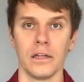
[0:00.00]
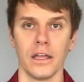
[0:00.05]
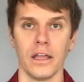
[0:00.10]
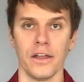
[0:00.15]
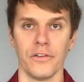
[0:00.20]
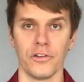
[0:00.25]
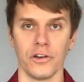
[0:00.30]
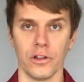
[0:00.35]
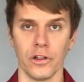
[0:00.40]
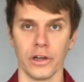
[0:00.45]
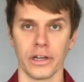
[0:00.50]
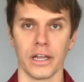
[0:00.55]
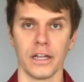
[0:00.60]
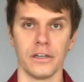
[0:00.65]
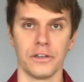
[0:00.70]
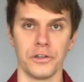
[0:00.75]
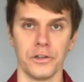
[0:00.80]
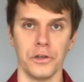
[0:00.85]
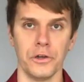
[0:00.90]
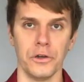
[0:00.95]
if you're
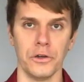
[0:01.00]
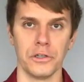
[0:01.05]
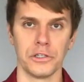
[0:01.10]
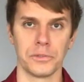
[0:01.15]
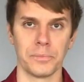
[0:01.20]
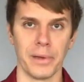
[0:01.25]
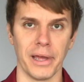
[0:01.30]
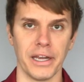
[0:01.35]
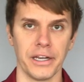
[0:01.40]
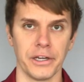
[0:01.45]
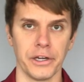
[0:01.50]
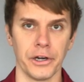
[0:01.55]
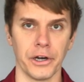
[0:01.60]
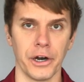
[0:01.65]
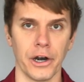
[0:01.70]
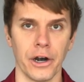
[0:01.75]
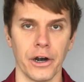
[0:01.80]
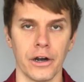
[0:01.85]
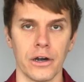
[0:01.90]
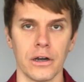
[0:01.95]
looking to spin
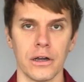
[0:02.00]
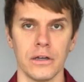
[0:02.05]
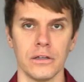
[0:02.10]
your